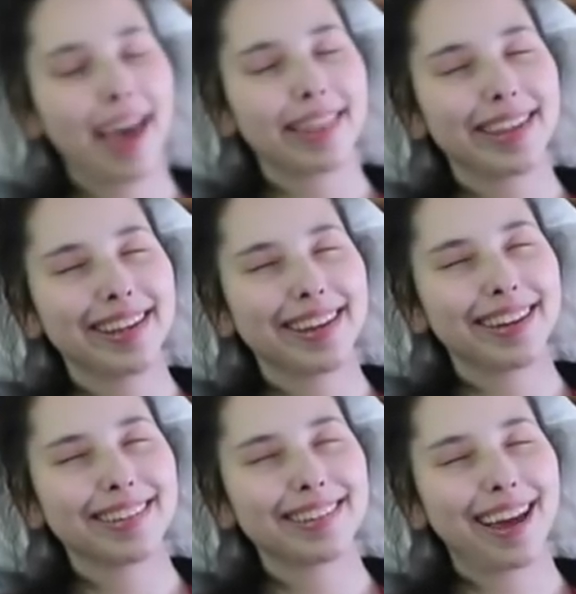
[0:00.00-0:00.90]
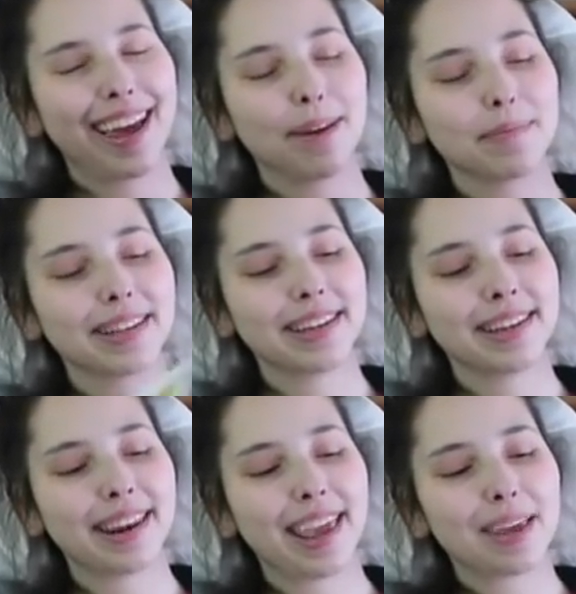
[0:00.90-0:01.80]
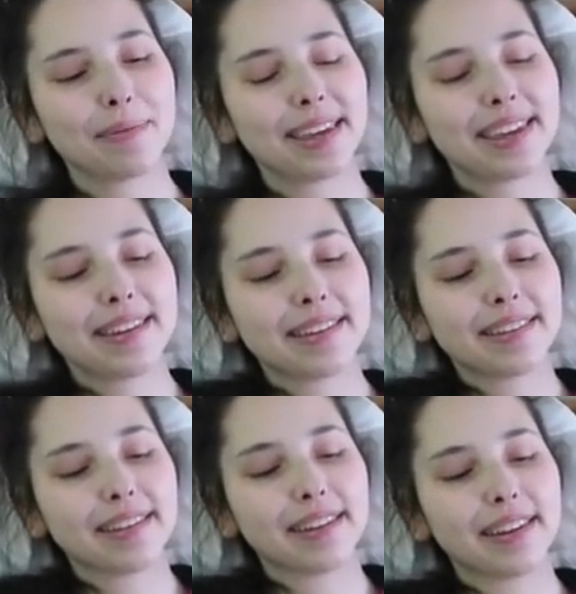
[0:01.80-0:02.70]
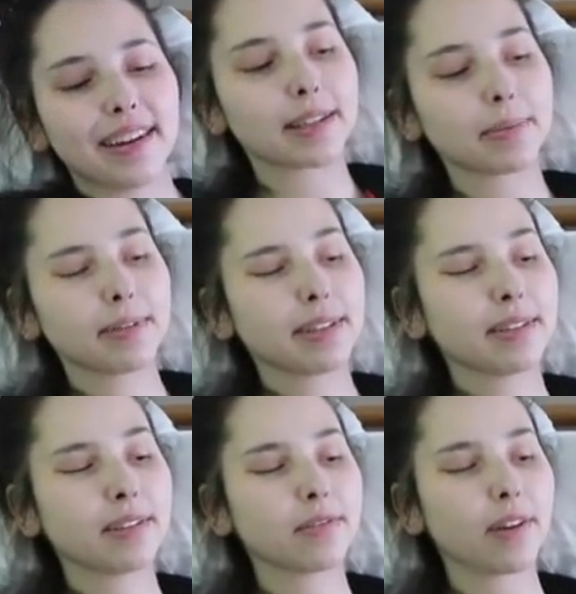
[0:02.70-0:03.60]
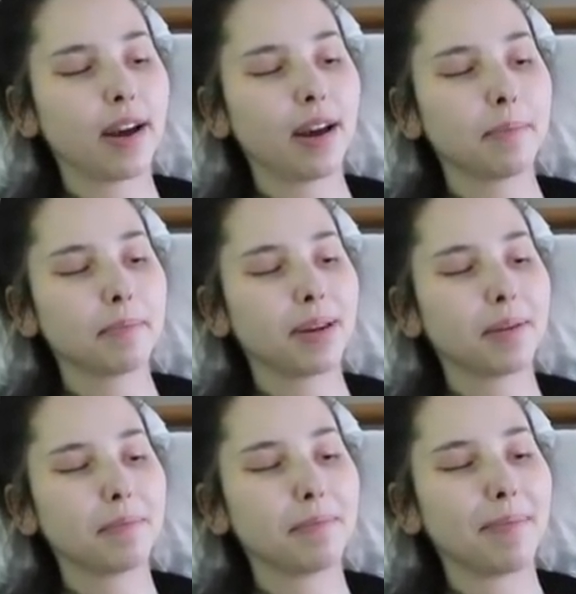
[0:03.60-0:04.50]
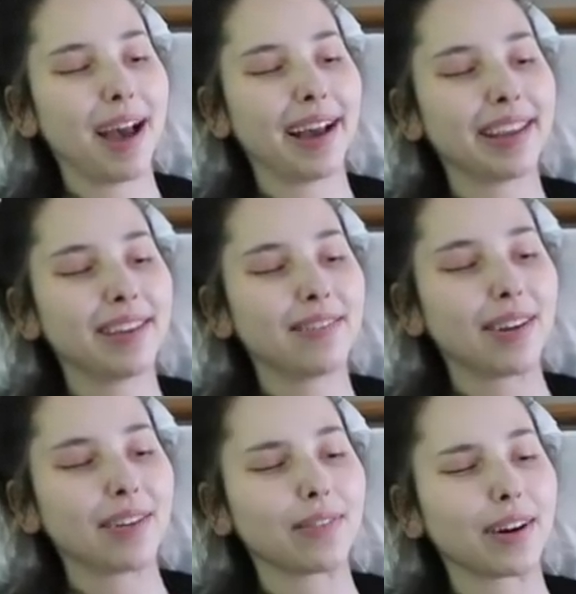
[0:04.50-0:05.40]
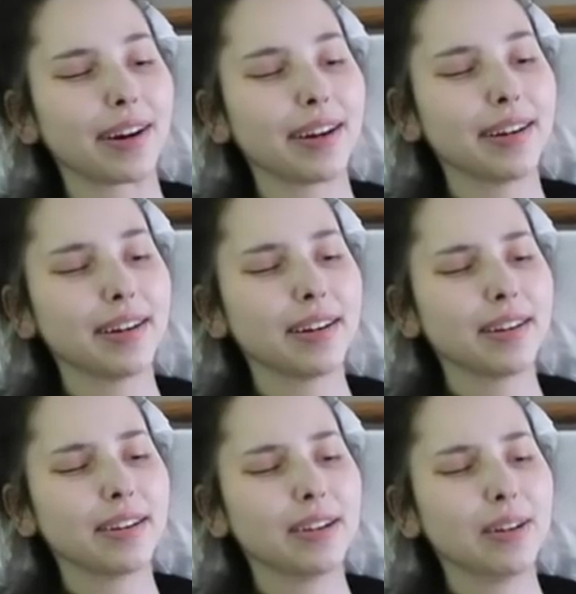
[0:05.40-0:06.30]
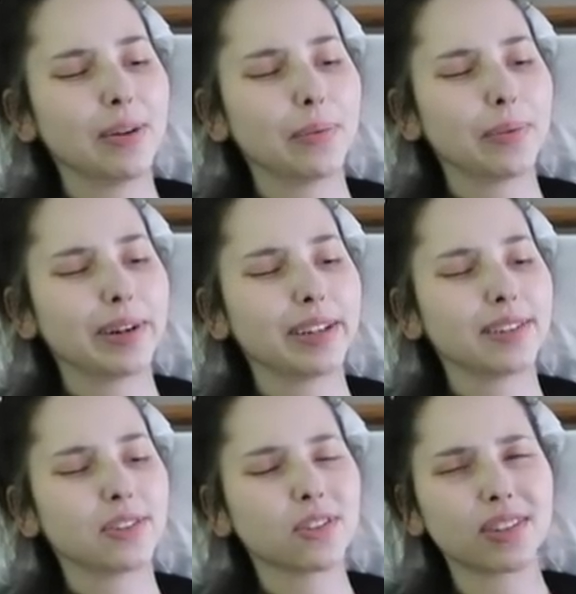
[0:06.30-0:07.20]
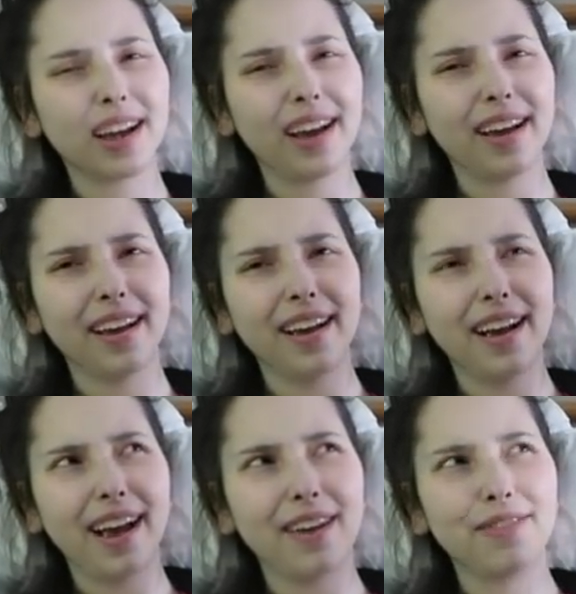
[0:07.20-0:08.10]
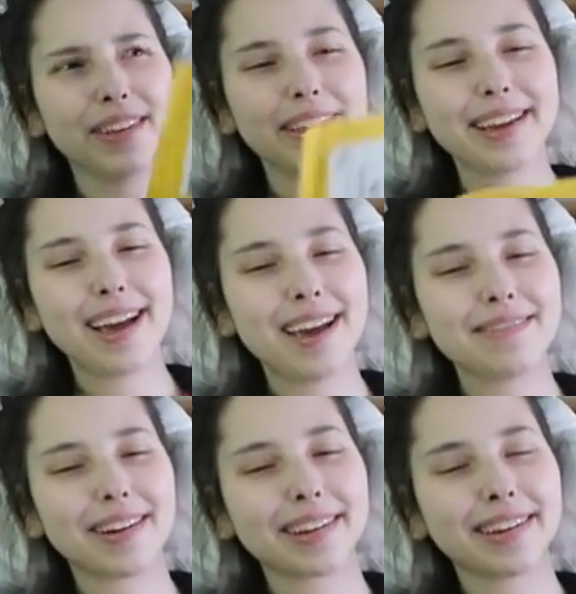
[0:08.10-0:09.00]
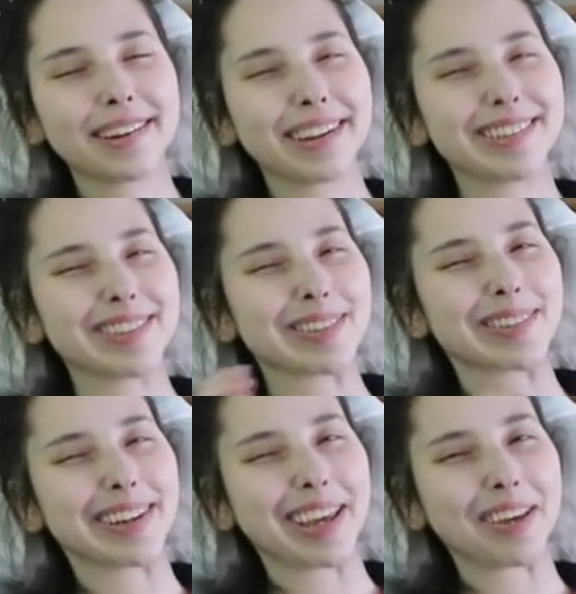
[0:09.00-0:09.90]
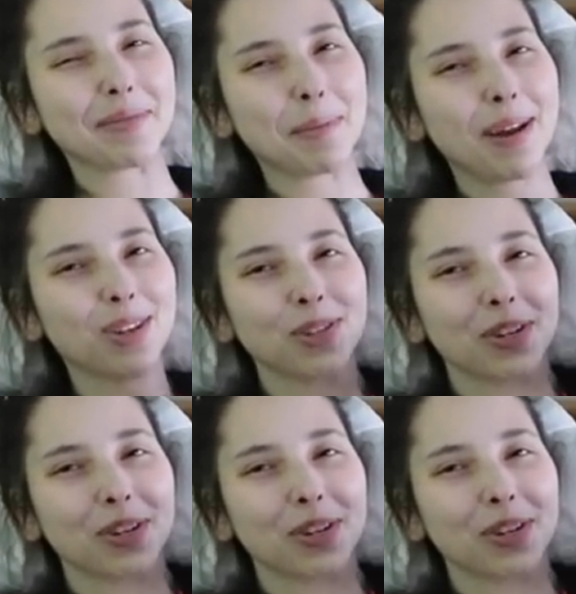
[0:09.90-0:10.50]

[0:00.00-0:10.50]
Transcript: Kathy and Emily and Amy. This one says from Maddie Pfeiffer, which... I feel like I recognized your name. I'm not